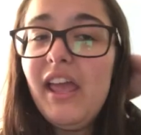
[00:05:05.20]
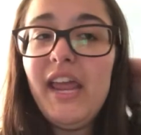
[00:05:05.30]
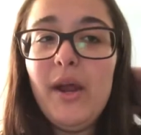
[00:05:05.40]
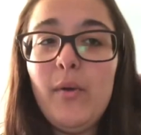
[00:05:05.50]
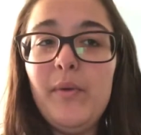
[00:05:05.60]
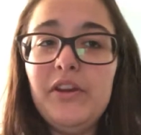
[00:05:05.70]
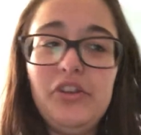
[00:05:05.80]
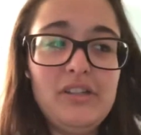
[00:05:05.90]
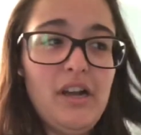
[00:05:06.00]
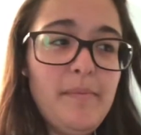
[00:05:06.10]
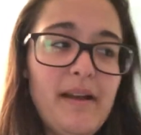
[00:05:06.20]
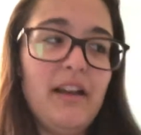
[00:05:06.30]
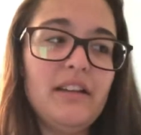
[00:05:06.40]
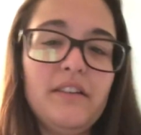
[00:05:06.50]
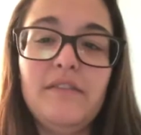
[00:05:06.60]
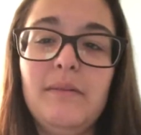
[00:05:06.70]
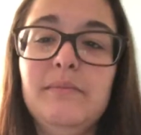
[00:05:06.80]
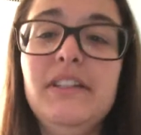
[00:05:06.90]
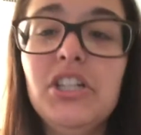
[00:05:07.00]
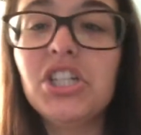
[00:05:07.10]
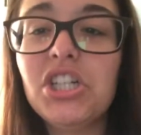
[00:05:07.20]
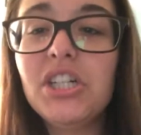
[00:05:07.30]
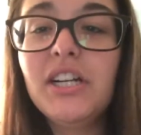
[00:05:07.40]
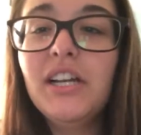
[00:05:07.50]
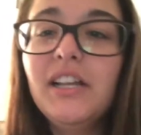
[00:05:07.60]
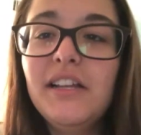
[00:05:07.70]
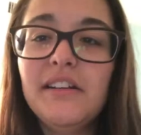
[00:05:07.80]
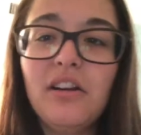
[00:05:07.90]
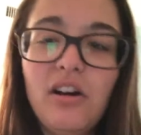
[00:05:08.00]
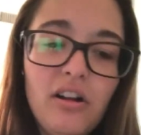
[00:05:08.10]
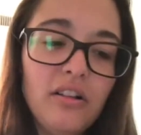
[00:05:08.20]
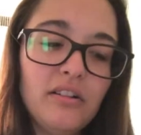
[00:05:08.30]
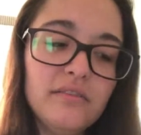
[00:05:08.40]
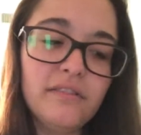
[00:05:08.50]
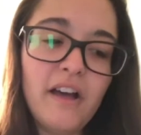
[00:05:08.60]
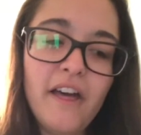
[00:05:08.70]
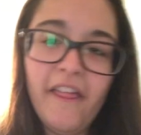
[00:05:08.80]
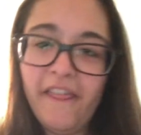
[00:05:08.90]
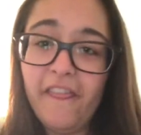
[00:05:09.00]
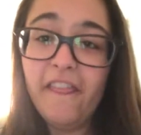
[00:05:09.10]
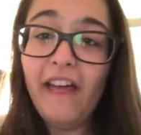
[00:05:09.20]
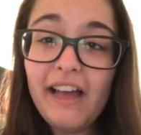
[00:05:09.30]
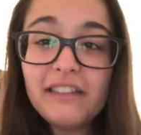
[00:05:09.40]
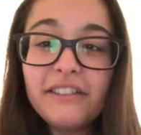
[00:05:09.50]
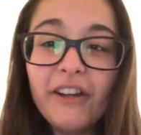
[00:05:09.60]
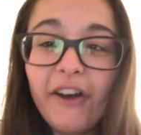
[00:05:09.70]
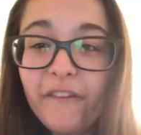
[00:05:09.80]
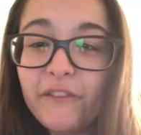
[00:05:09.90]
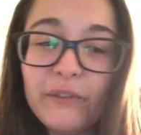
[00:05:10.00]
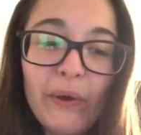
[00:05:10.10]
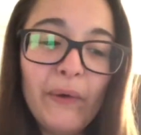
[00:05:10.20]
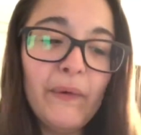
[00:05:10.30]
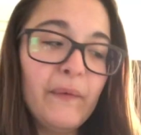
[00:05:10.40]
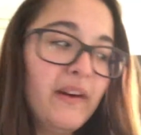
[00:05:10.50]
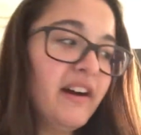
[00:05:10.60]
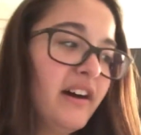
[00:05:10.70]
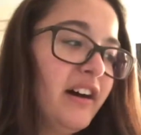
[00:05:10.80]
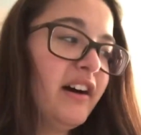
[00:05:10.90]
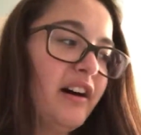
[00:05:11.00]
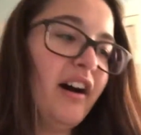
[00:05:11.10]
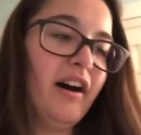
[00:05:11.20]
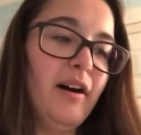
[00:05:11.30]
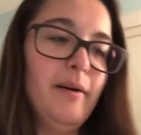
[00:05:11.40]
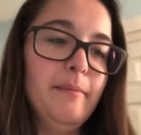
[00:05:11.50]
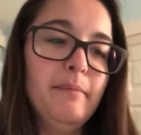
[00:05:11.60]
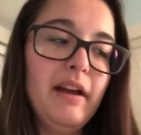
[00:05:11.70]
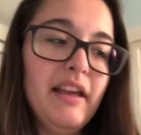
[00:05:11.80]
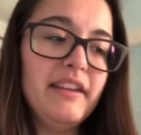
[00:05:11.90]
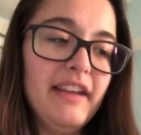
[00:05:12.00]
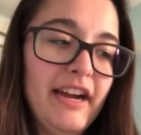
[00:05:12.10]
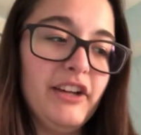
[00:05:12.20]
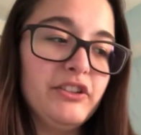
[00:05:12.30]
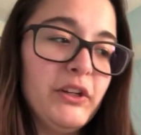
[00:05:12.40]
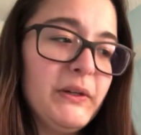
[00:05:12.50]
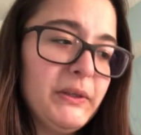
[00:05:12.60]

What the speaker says: and we just got back from dinner and all of that stuff. So so now I'm just